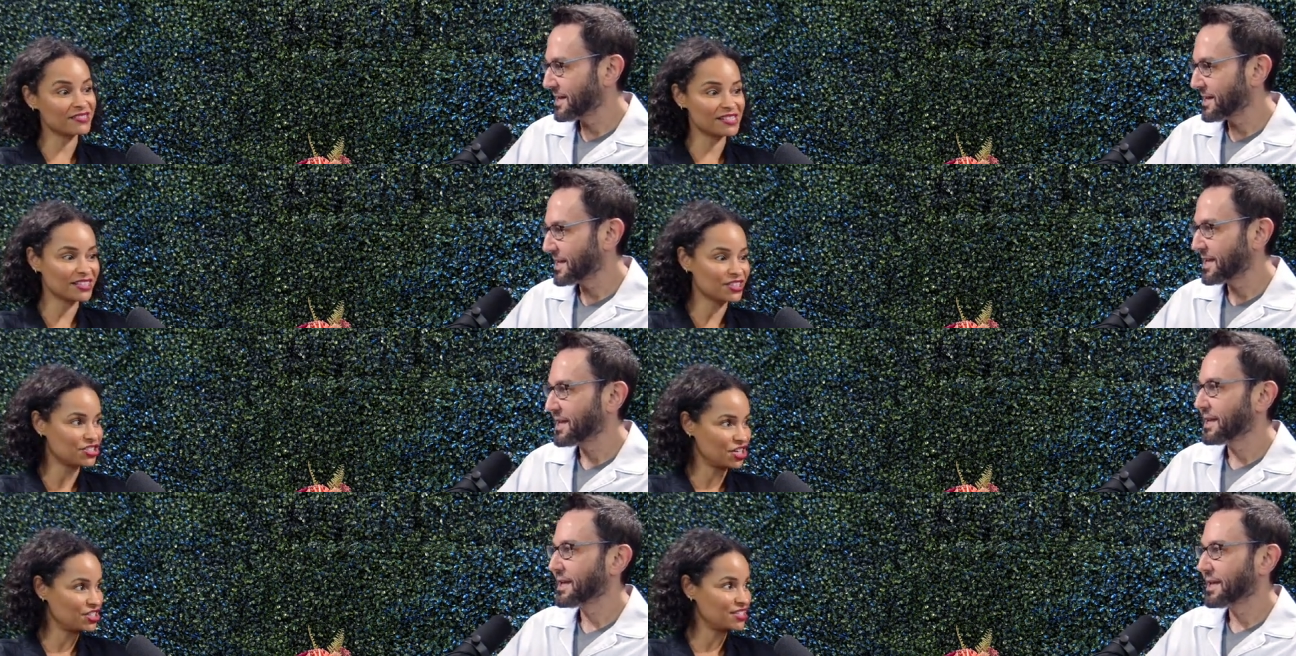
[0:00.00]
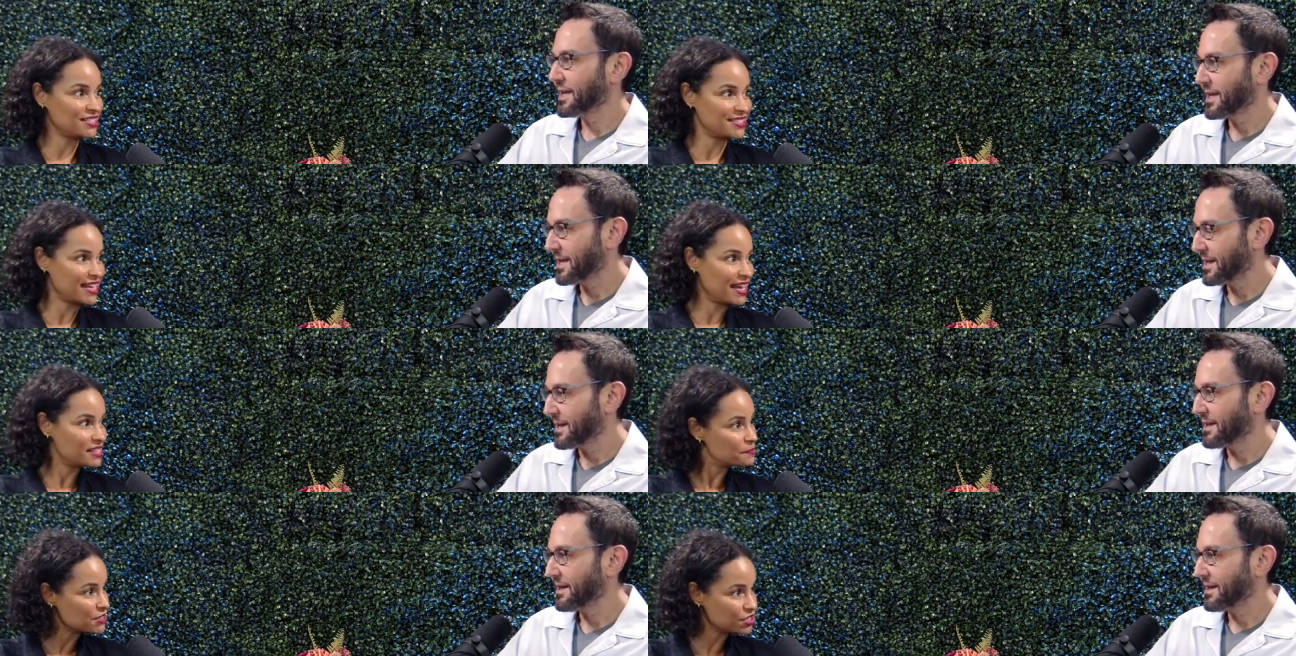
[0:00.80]
Speaker 1: to six changes a day,
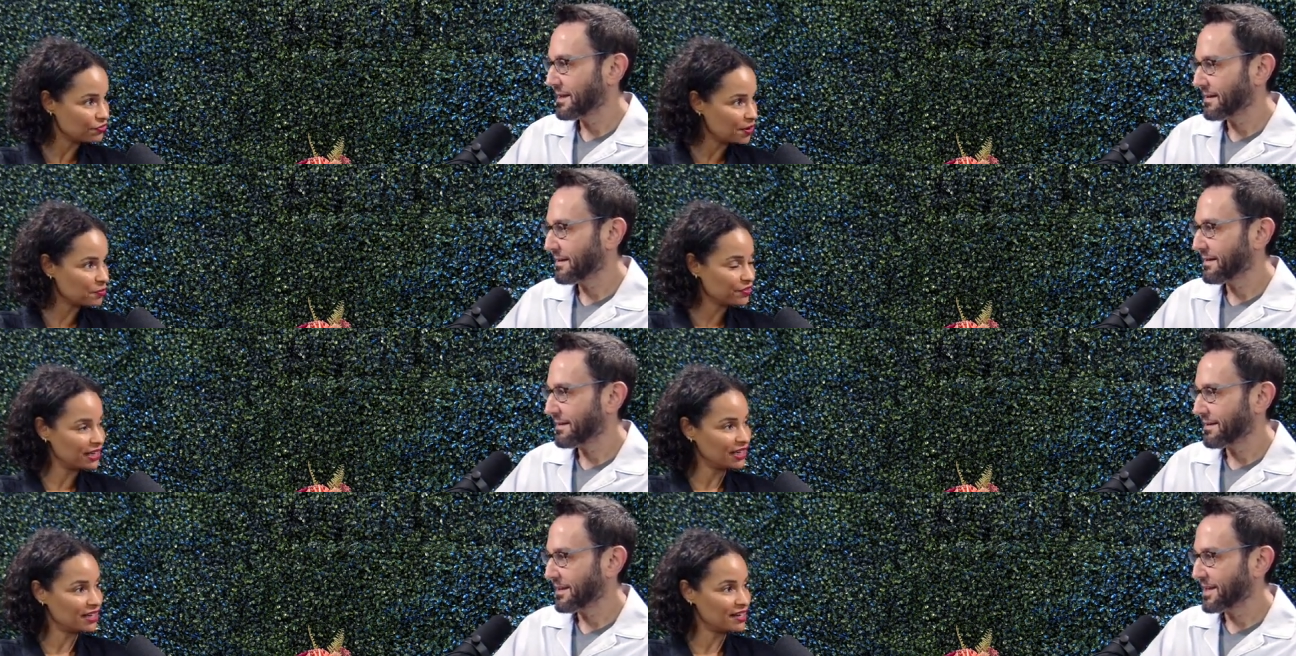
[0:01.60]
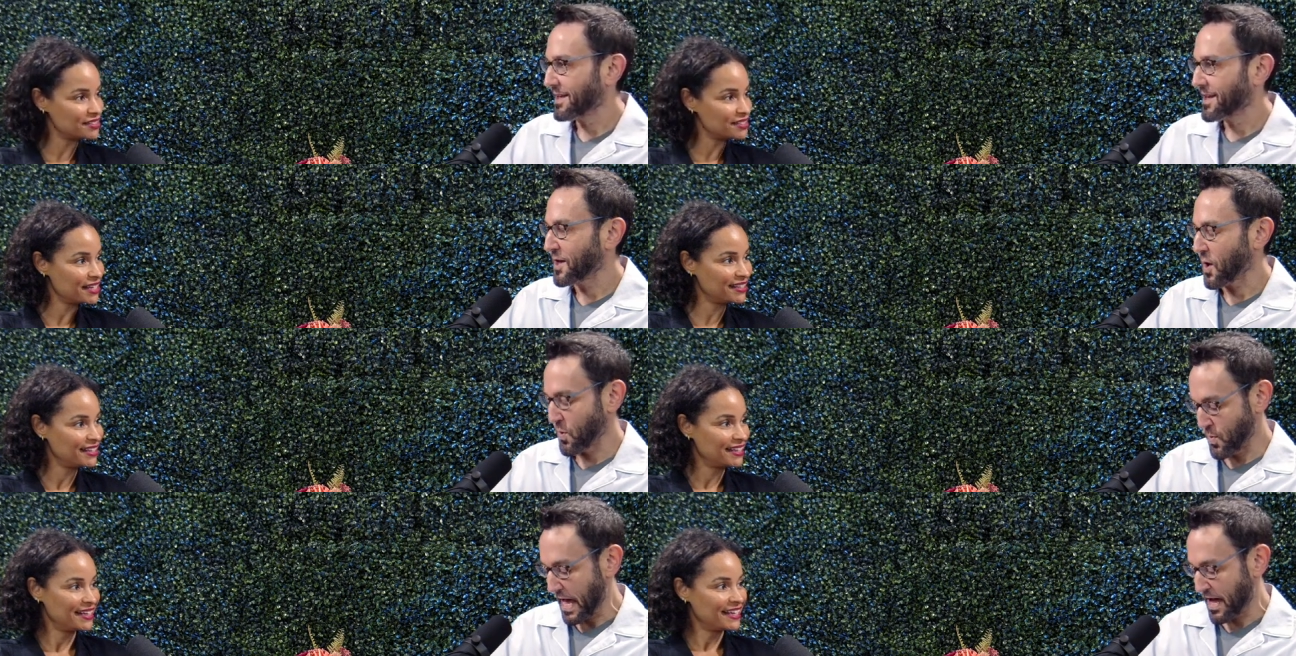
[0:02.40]
especially if I'm creating content.
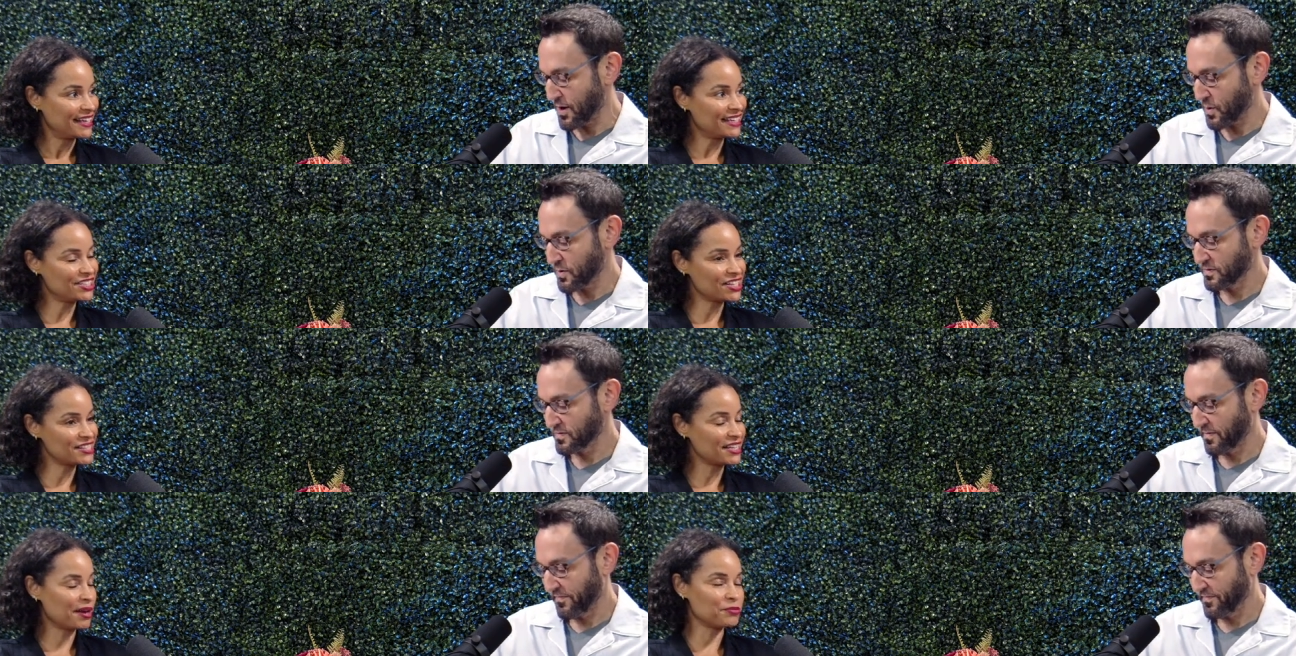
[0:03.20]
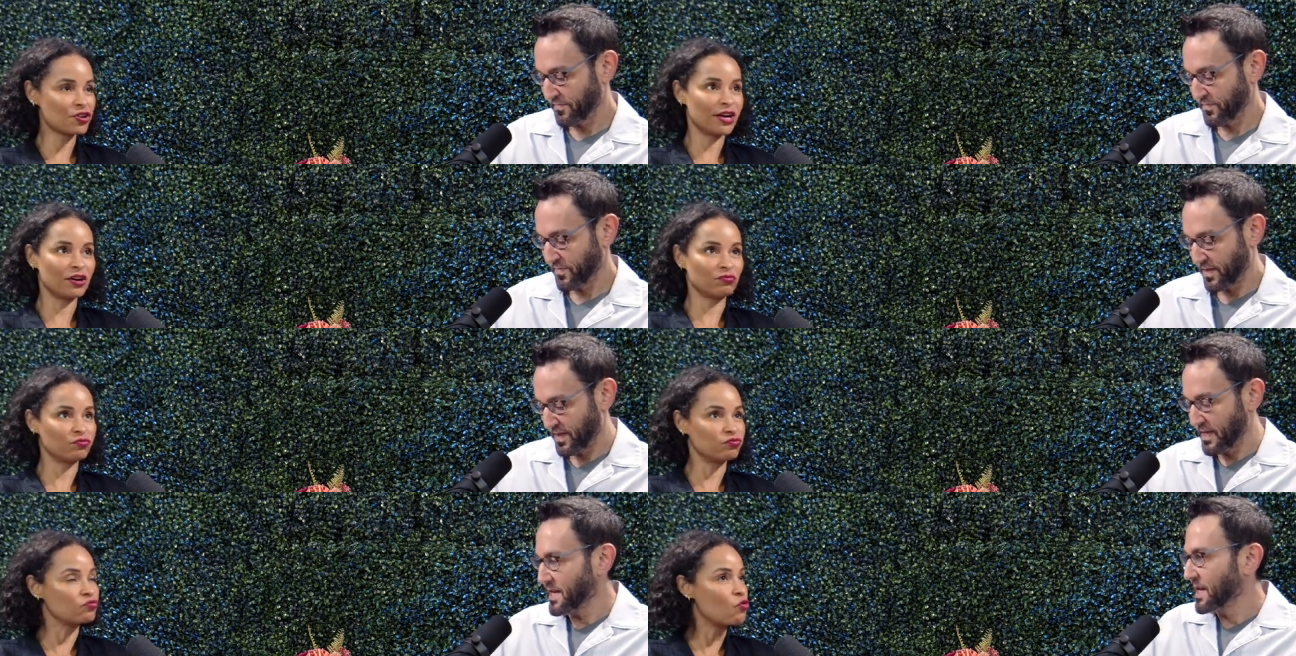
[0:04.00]
Wow. It just and I'm trying to
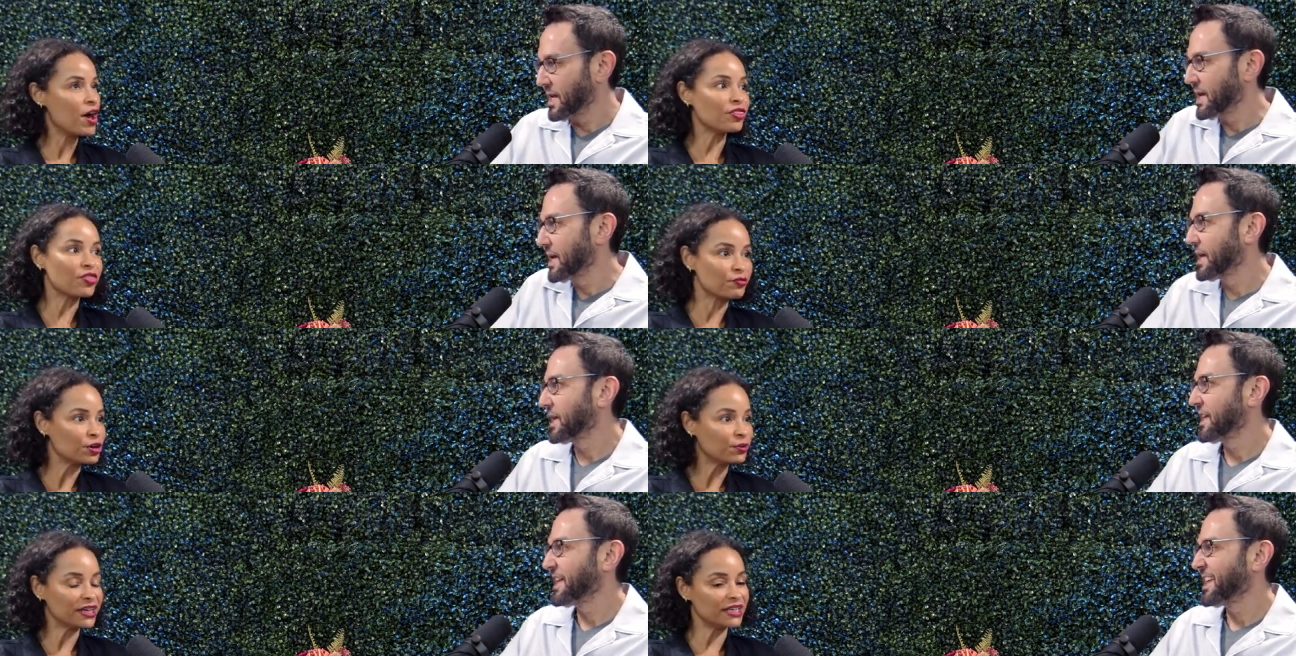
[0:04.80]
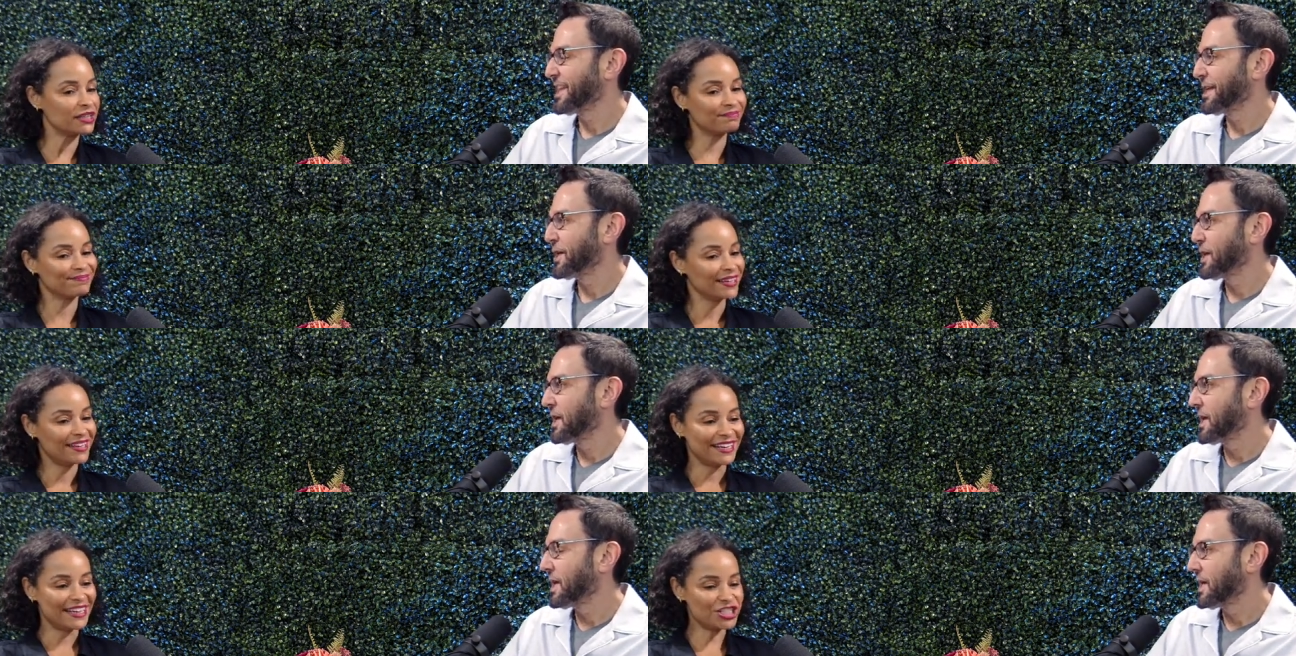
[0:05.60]
run through it. It
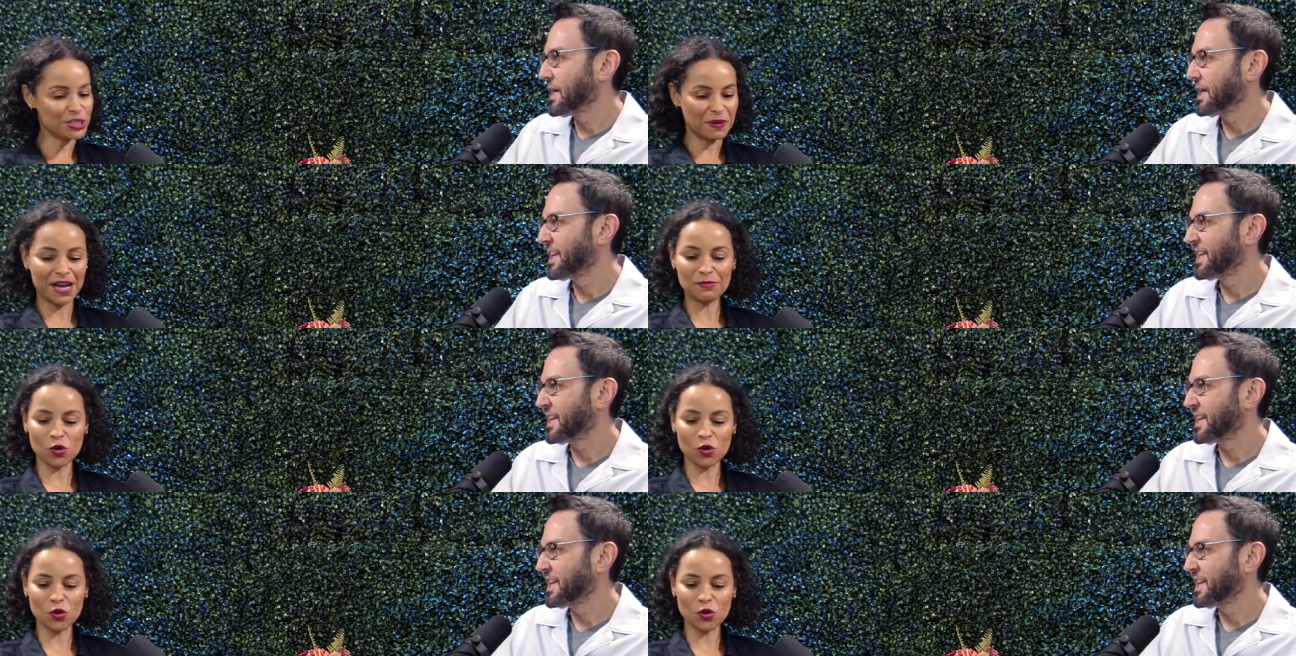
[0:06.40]
it just becomes